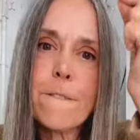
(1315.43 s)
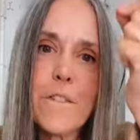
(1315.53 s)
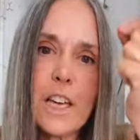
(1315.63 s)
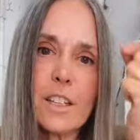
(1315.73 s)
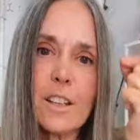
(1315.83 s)

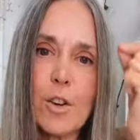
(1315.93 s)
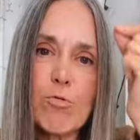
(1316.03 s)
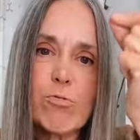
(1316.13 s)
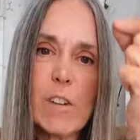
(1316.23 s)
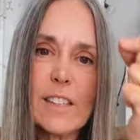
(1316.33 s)
fit the
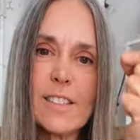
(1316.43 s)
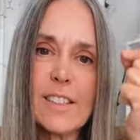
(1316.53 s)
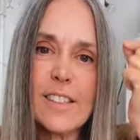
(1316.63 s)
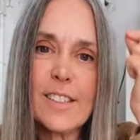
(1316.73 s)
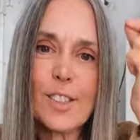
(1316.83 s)

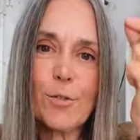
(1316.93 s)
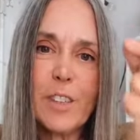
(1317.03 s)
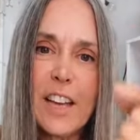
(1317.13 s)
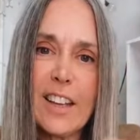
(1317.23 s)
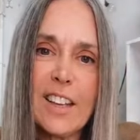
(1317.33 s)
resonance of
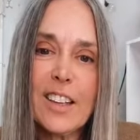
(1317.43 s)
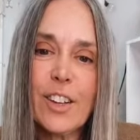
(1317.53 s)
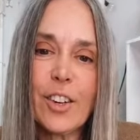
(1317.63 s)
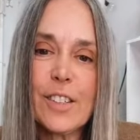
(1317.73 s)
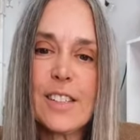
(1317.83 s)
their
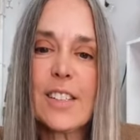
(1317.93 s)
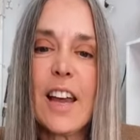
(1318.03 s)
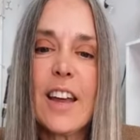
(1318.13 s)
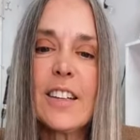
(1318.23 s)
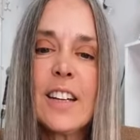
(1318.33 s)
ego
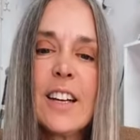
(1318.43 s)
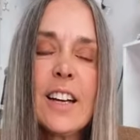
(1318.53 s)
state.